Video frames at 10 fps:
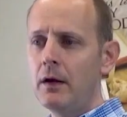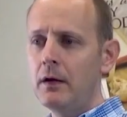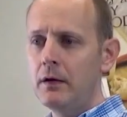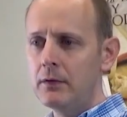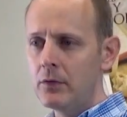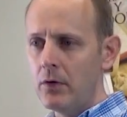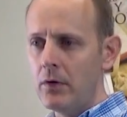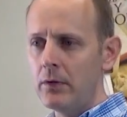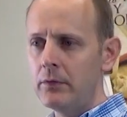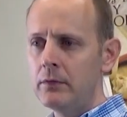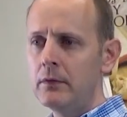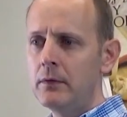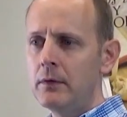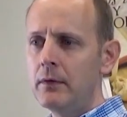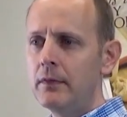in God
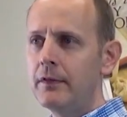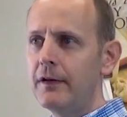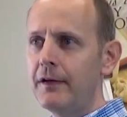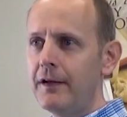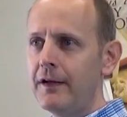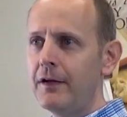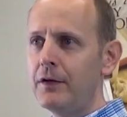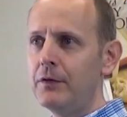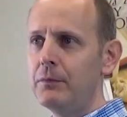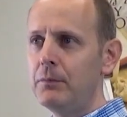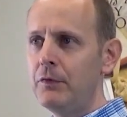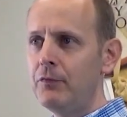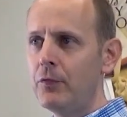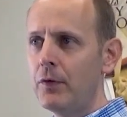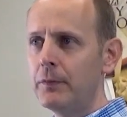than I had
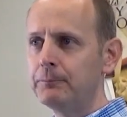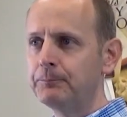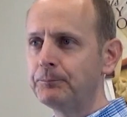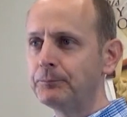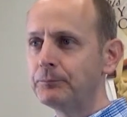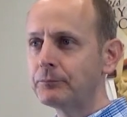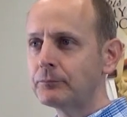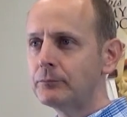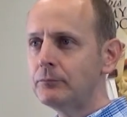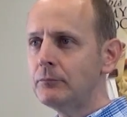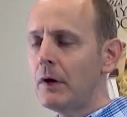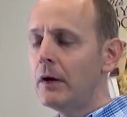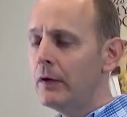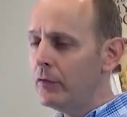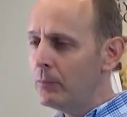before.
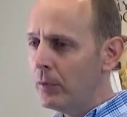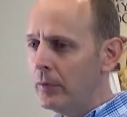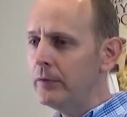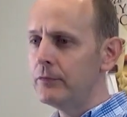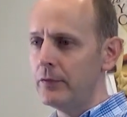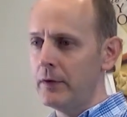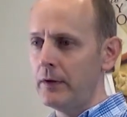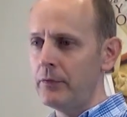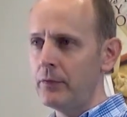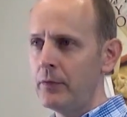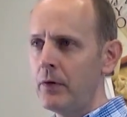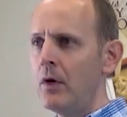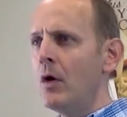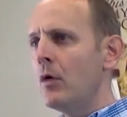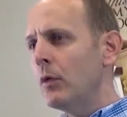It's important for us,
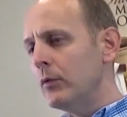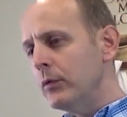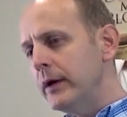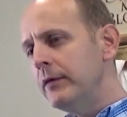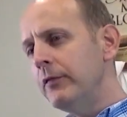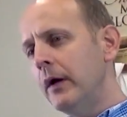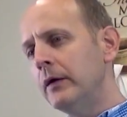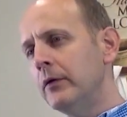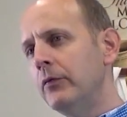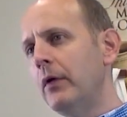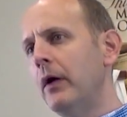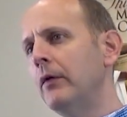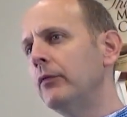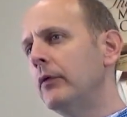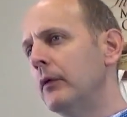when we find
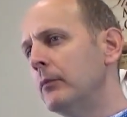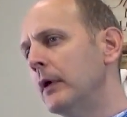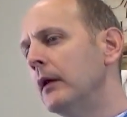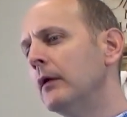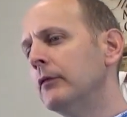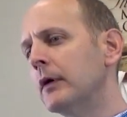ourselves in the middle of a